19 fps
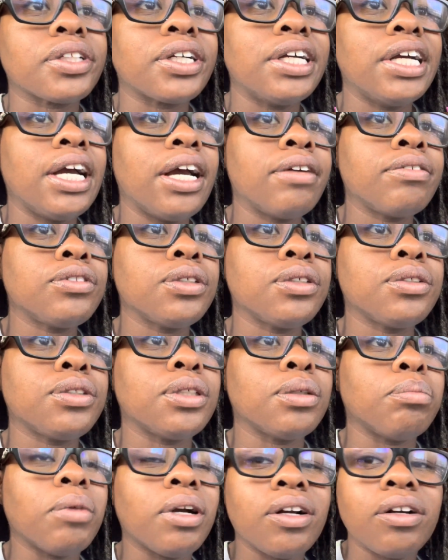After
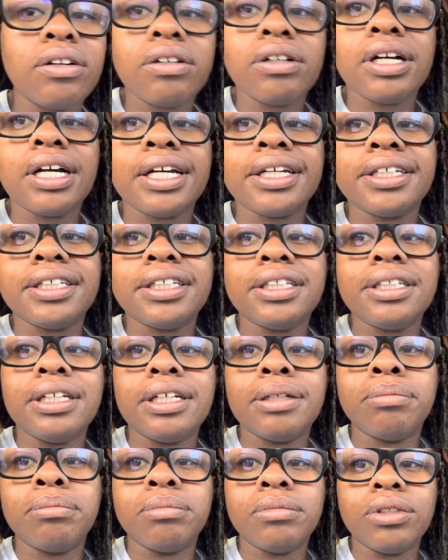tomorrow, I
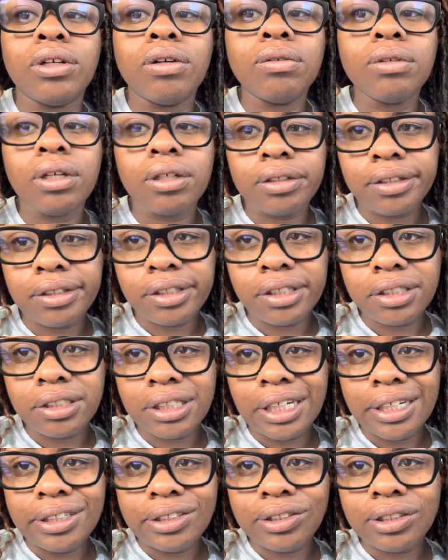am no longer
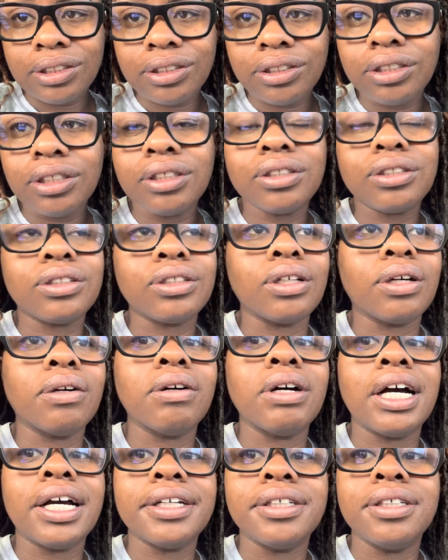contagious, so
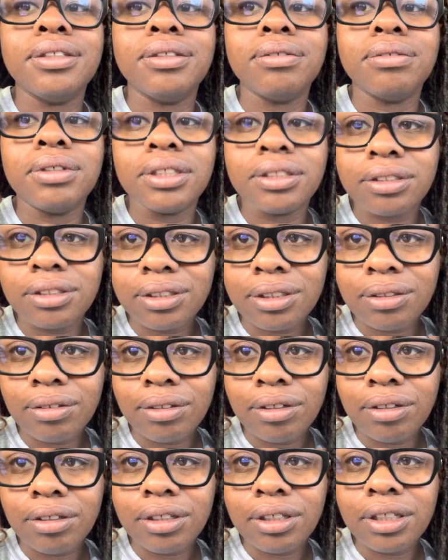I can do
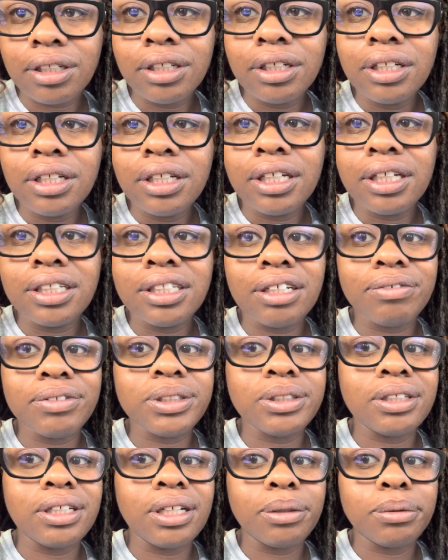Instacart and
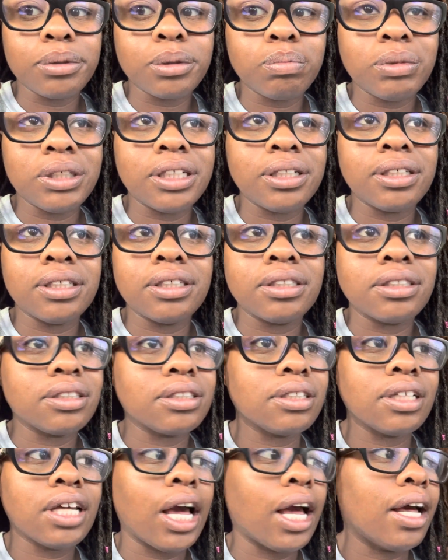everything else because
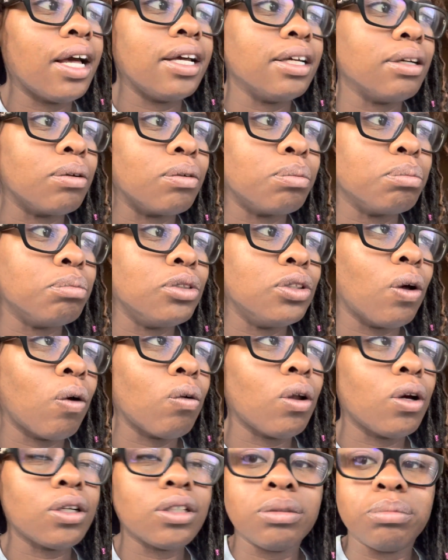it will no
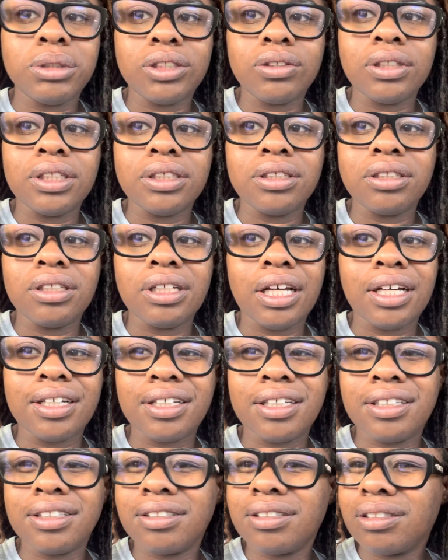longer be
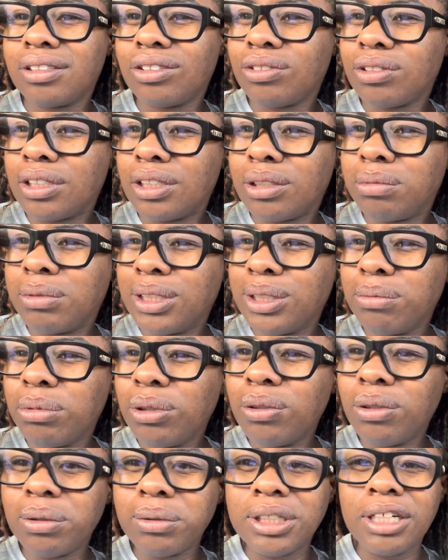transmittable
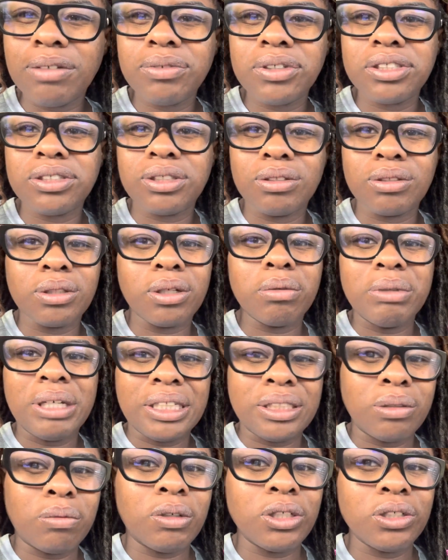or whatever, so you can go back
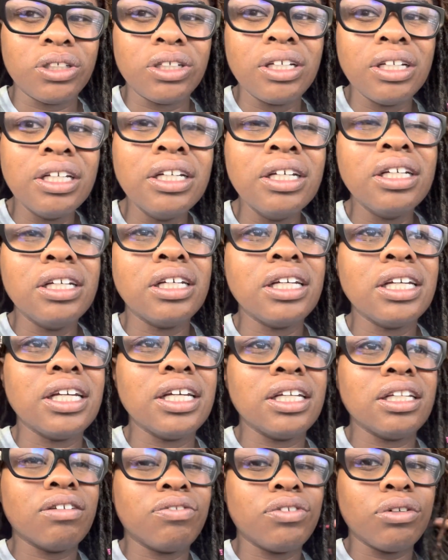to work
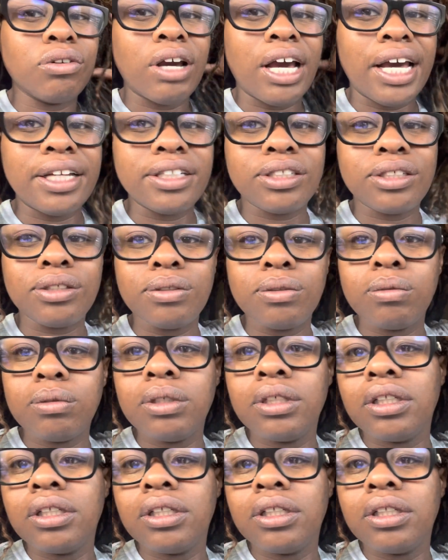if you had to.